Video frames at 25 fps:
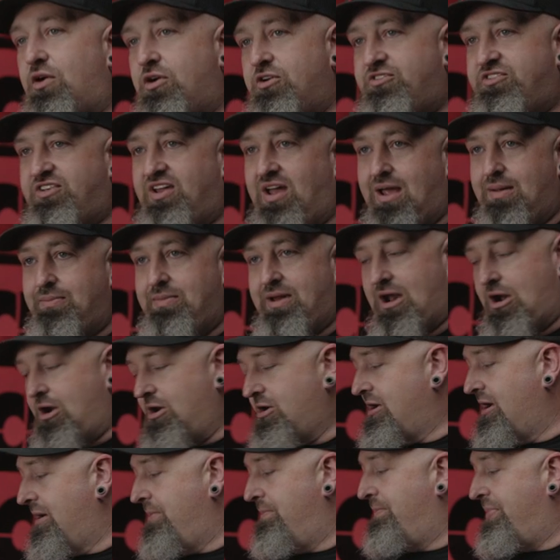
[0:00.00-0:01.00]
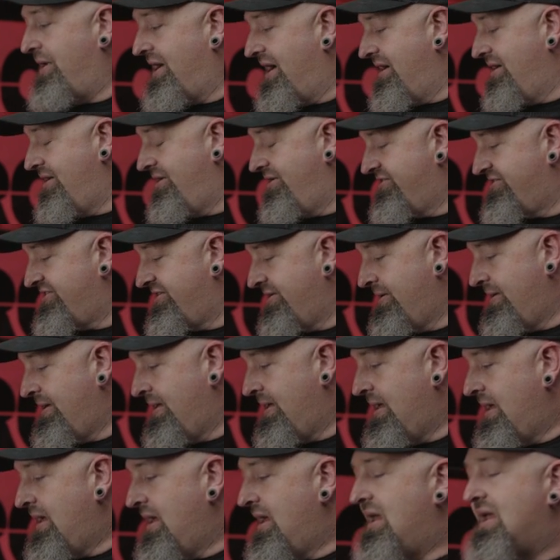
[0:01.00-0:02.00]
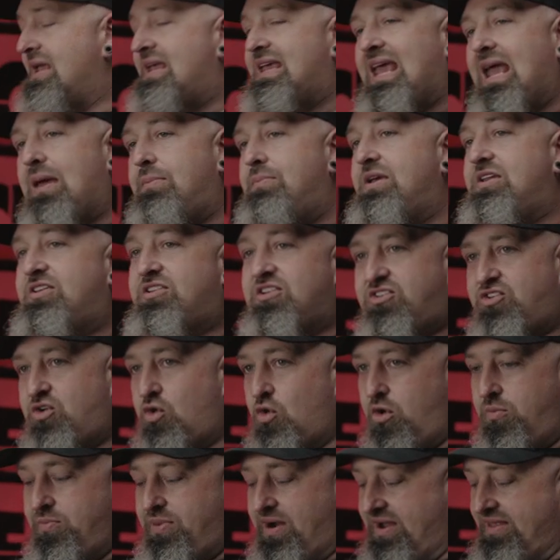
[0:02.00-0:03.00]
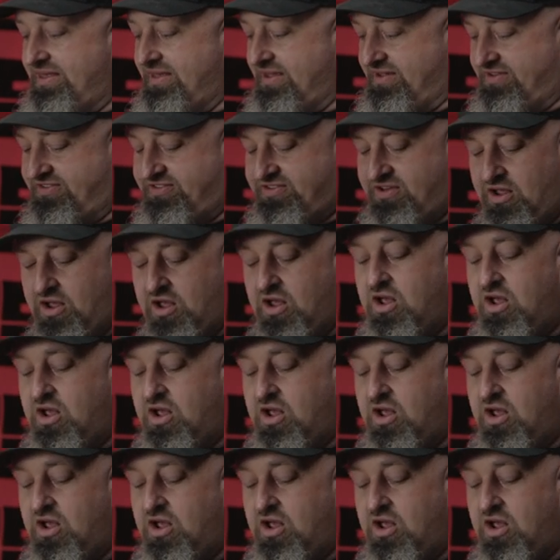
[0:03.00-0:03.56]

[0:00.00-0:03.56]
first time airgun buyers can be deterred by this.